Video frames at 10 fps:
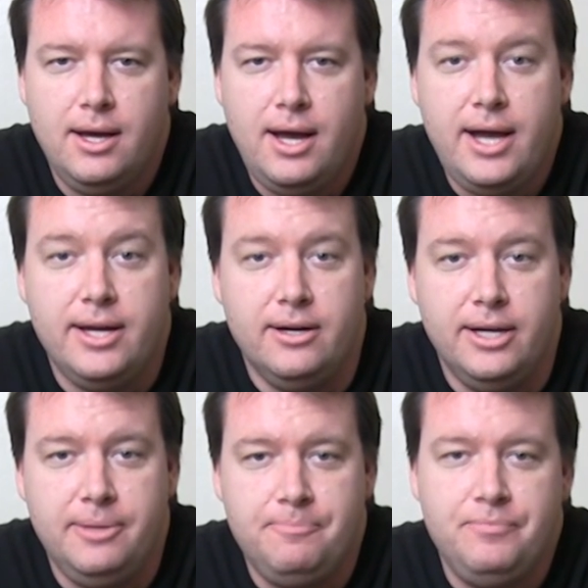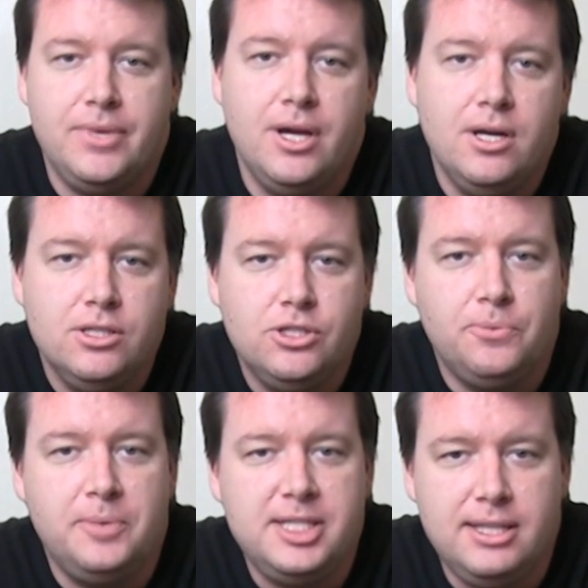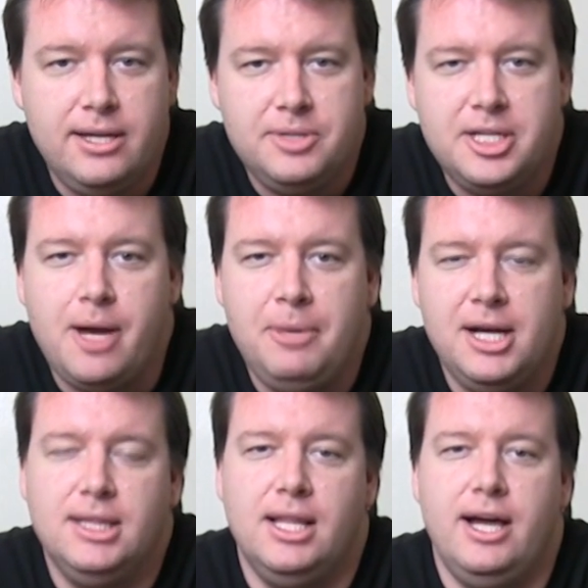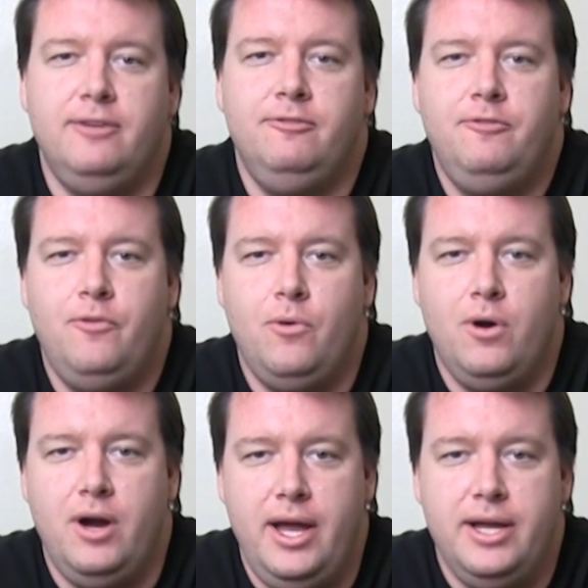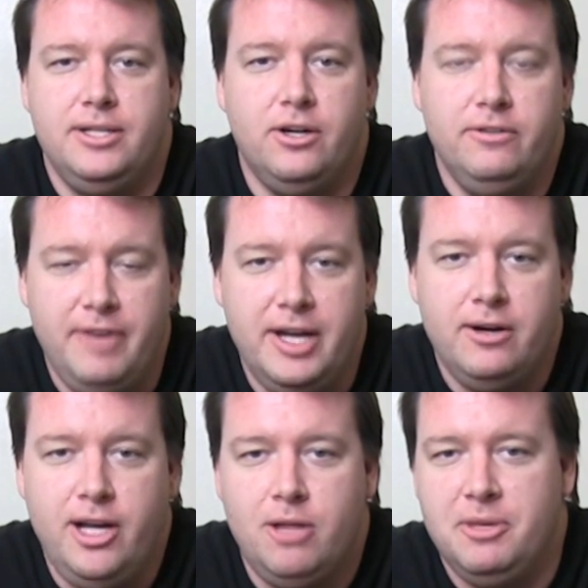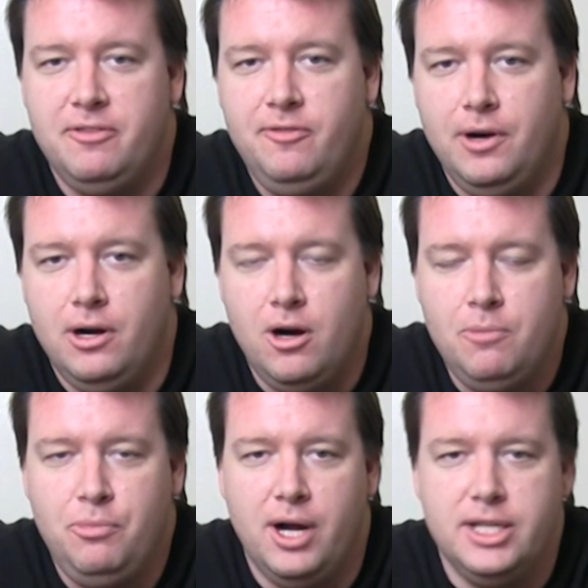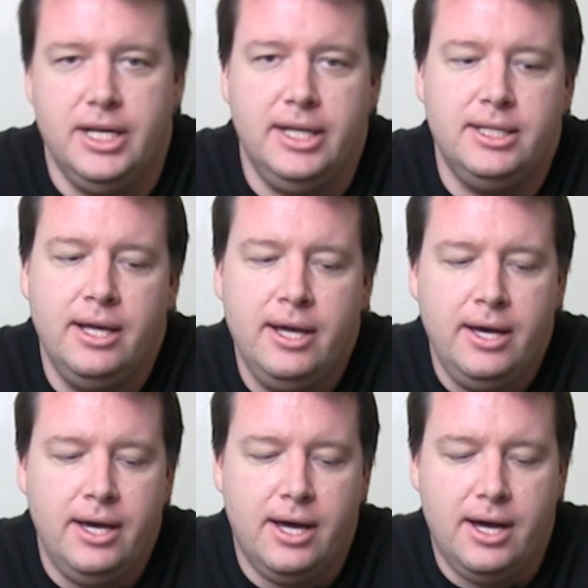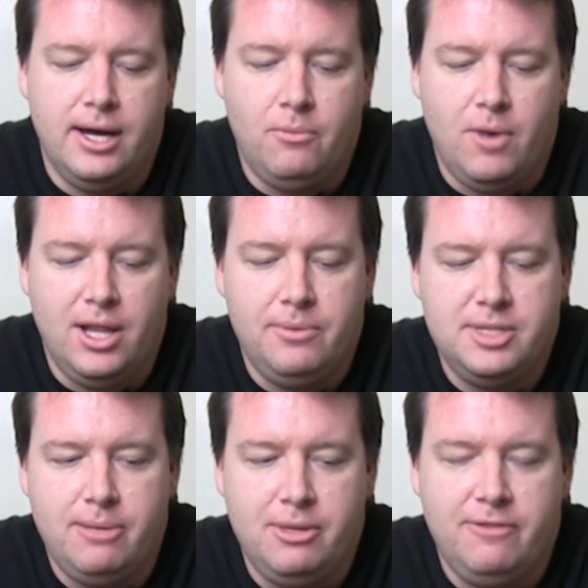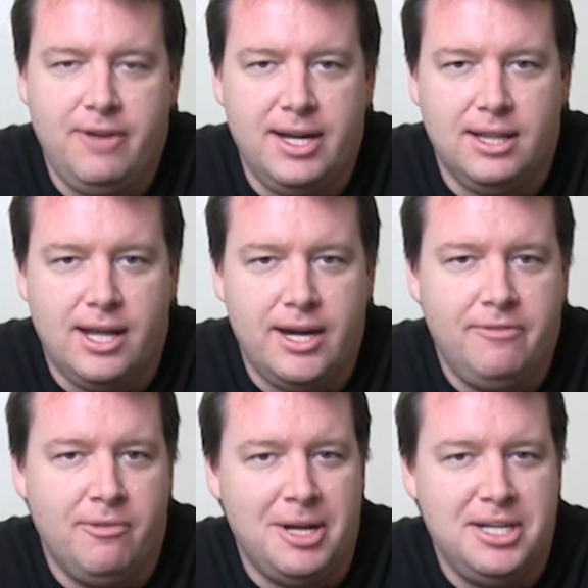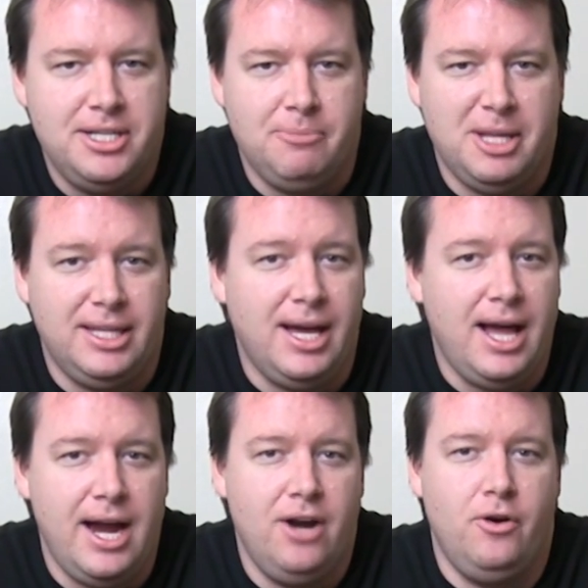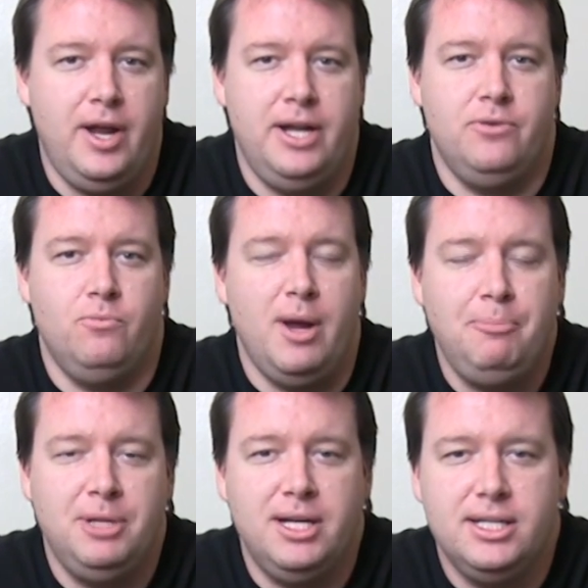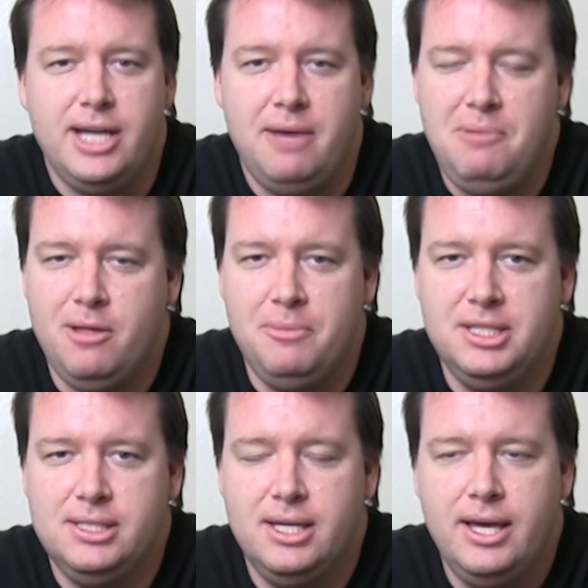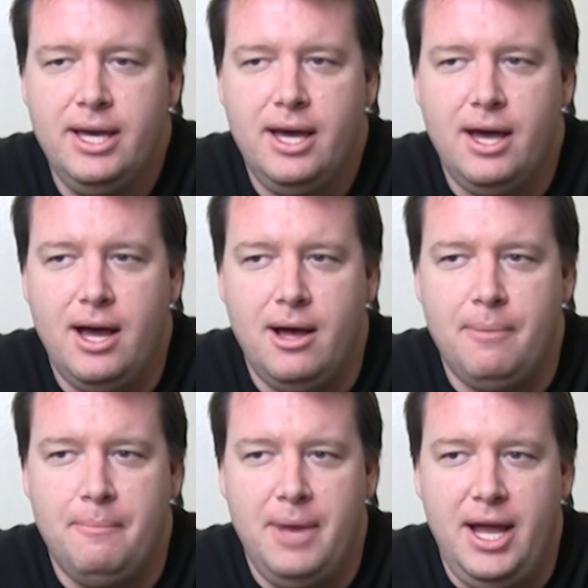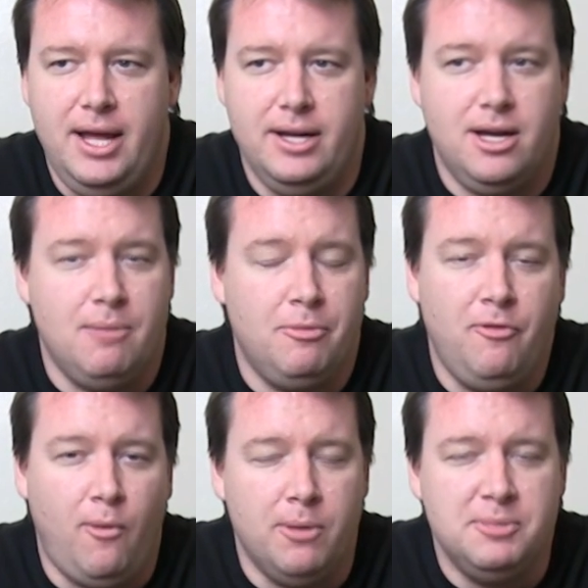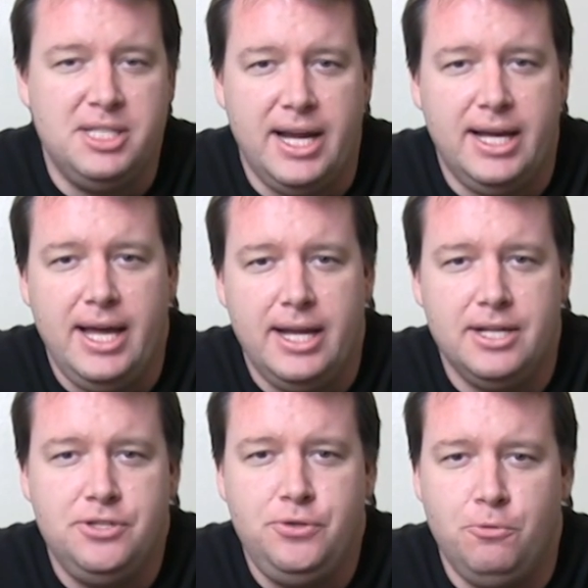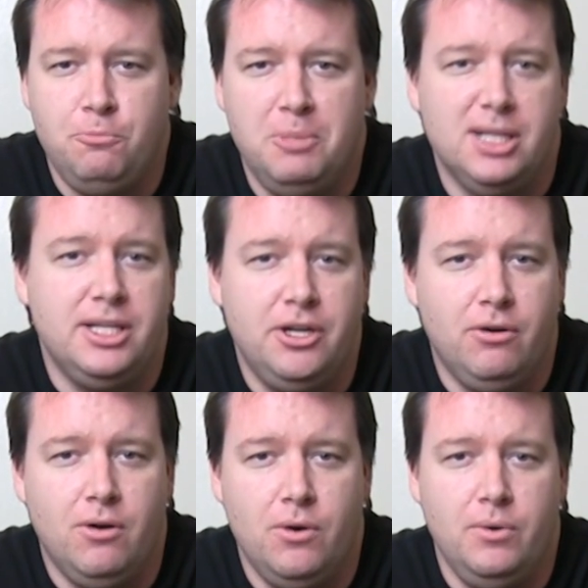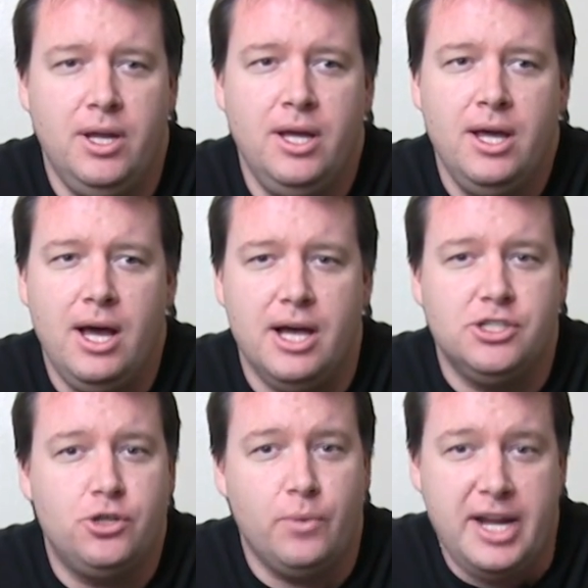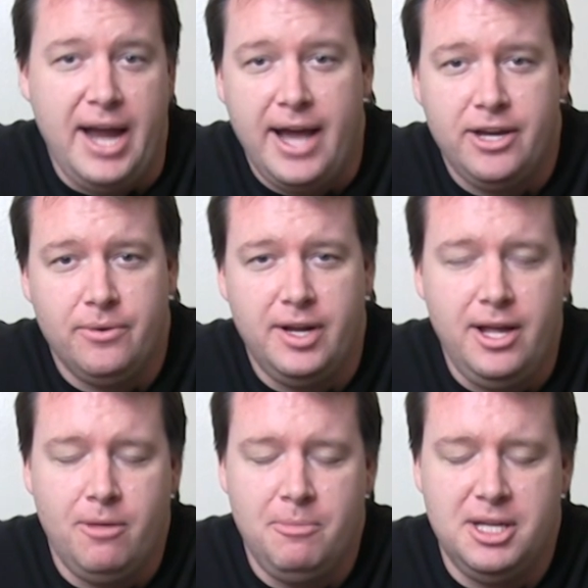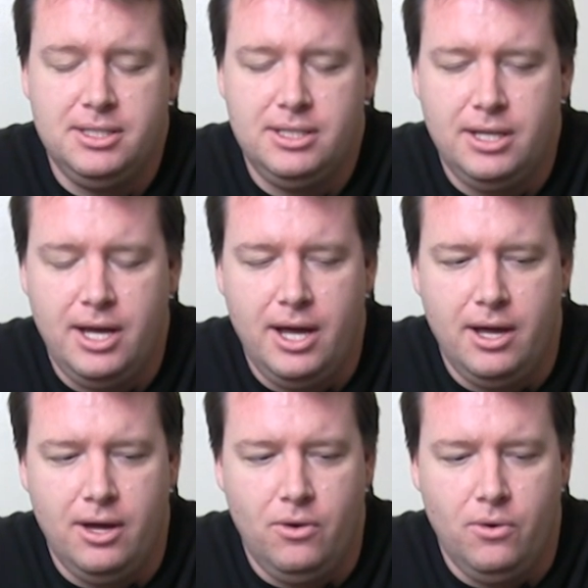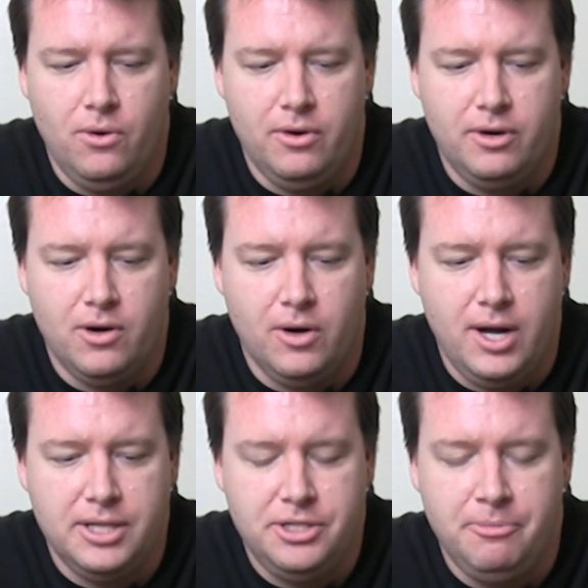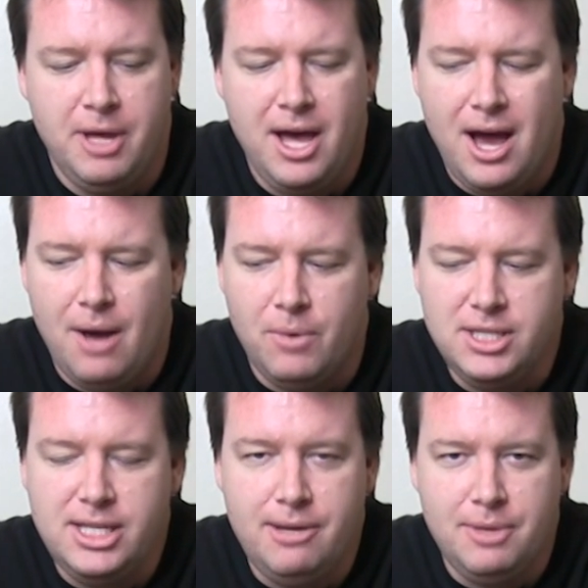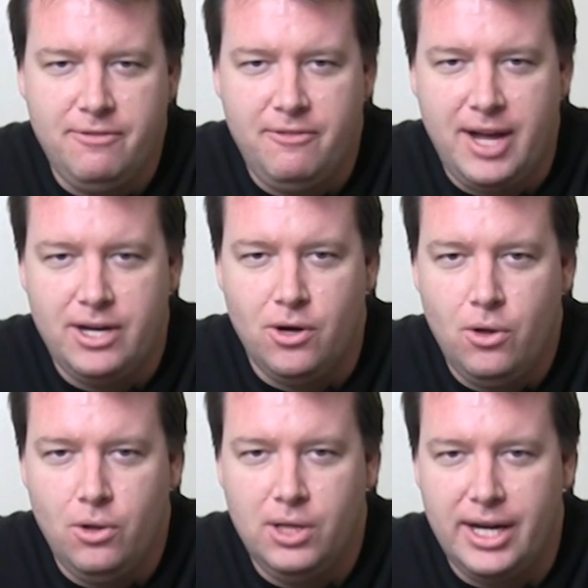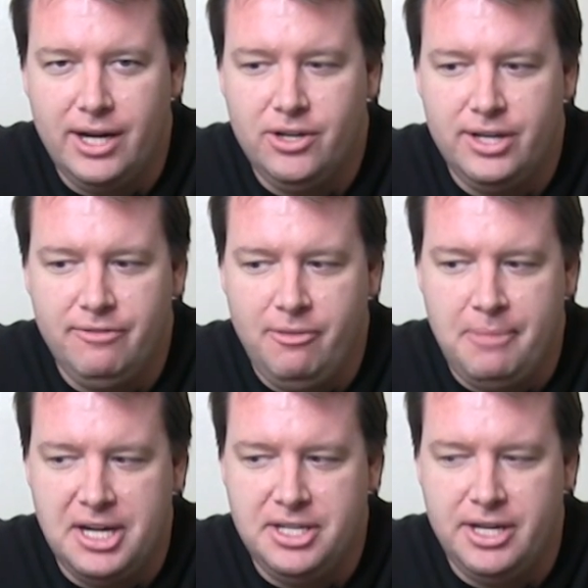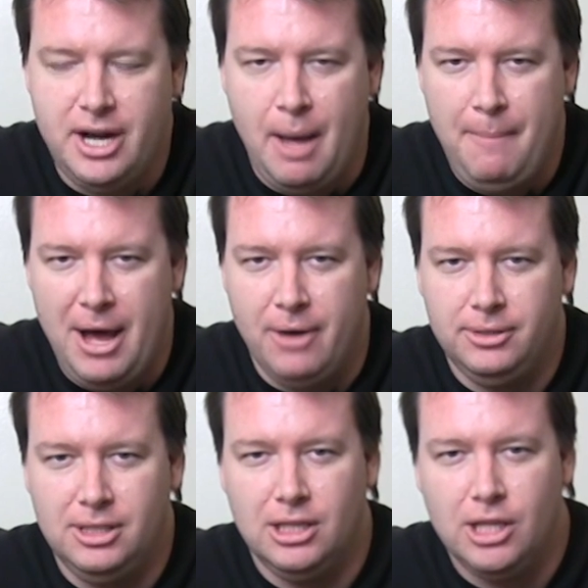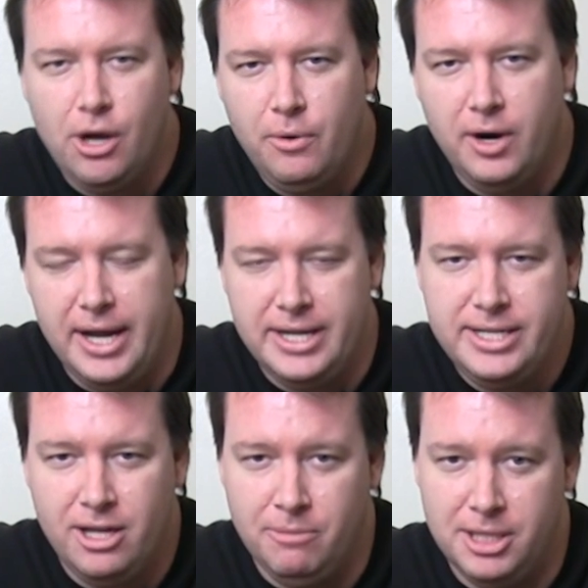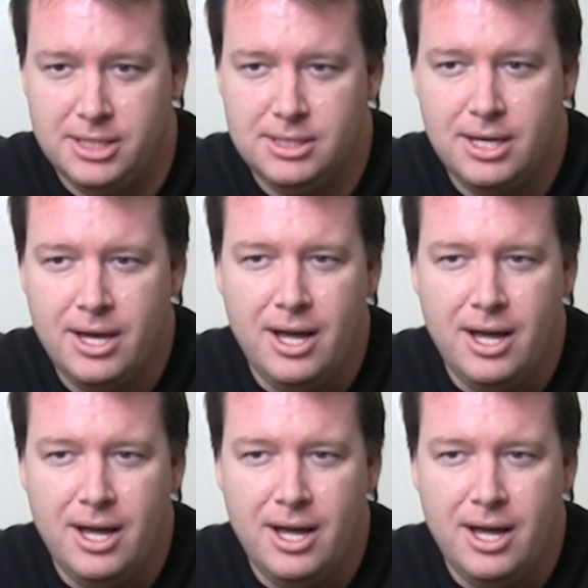Hi Internet. So recently I was shopping online for a Darth Vader helmet for an art project. And while I was able to find a lot of information about the higher end replica type helmets, and a couple forums dedicated to building your own screen accurate helmet or costume, I wasn't able to find a whole lot of good information about the lower end helmets.